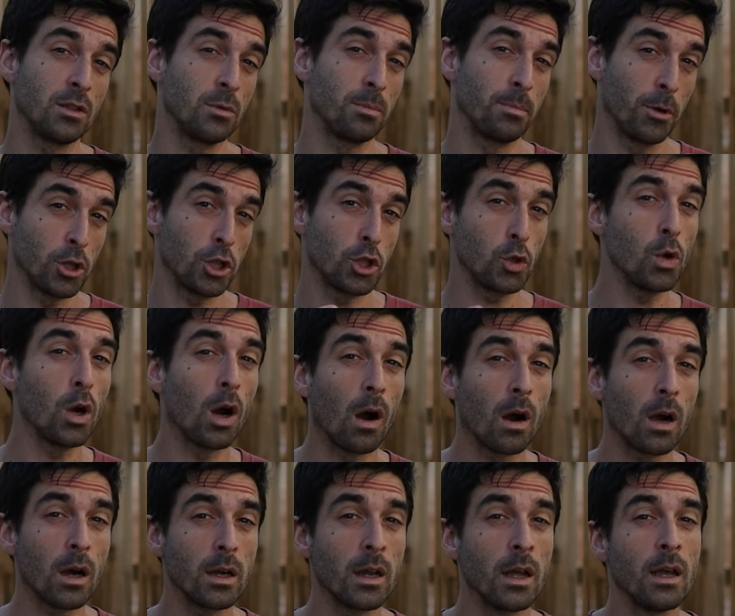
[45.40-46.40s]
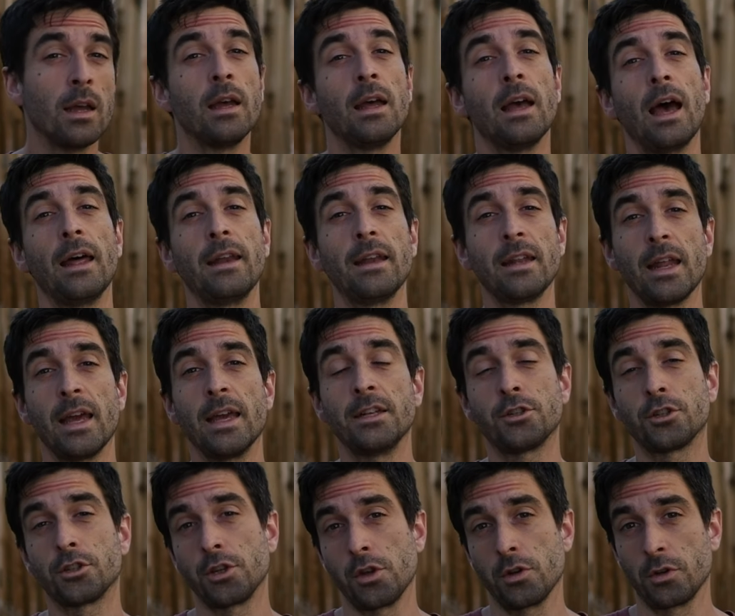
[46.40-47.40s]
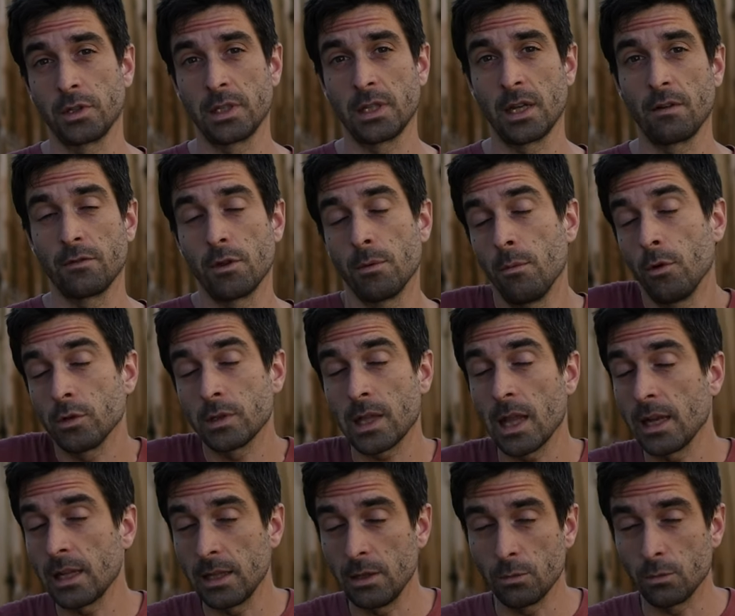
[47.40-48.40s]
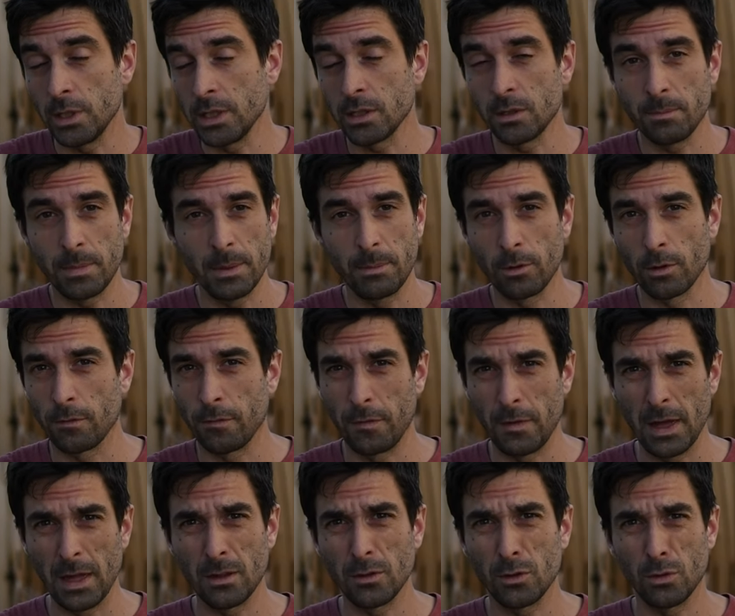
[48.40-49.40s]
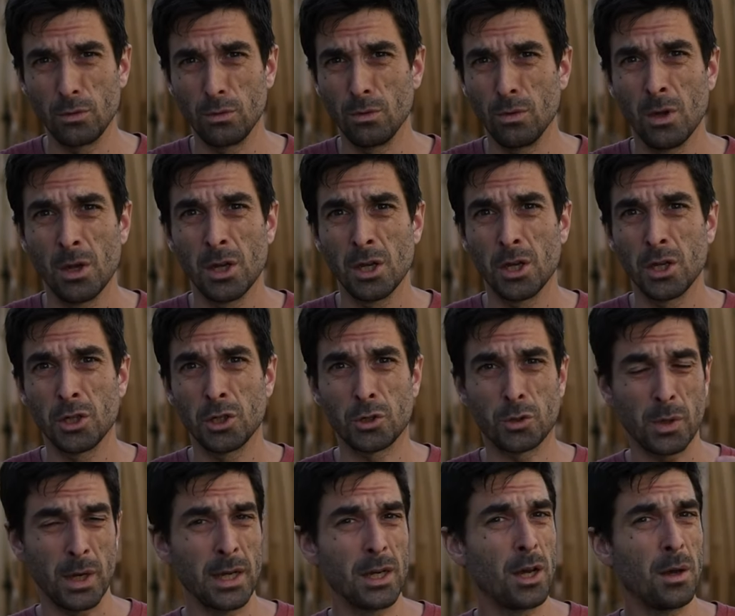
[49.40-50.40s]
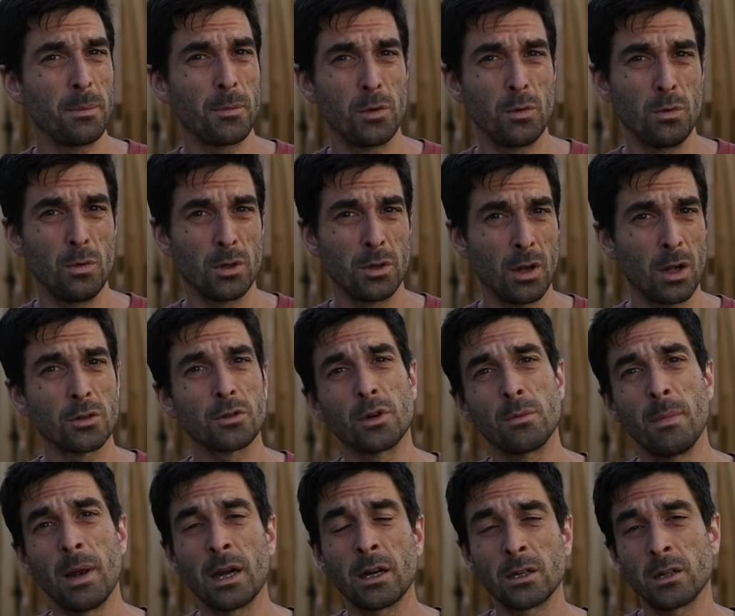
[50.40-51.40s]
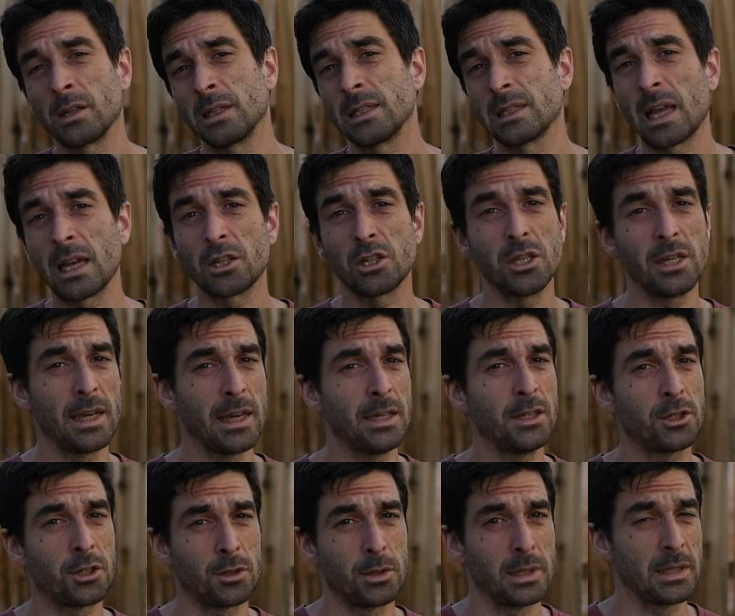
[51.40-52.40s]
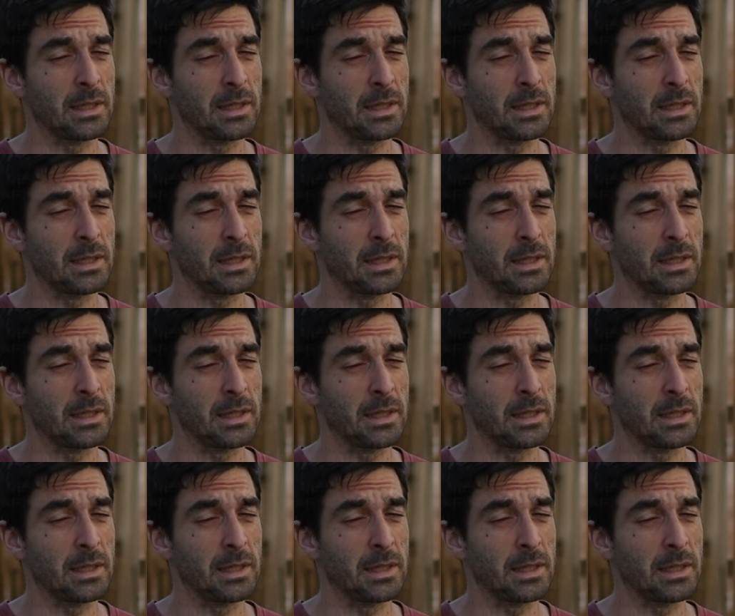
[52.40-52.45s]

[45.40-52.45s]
push too hard and then injure yourself. The most likely reason people fail to train up to an ultra marathon is actually injuries.